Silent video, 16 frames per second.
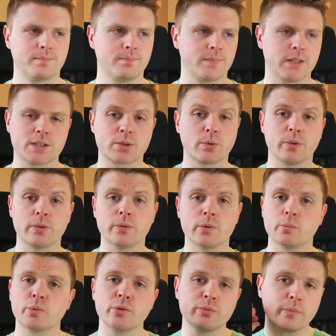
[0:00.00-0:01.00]
that's going to
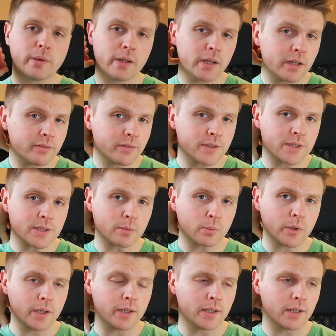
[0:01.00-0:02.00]
improve my life in some
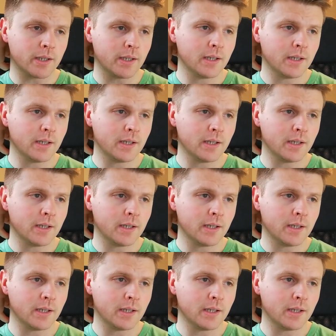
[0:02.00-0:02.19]
way.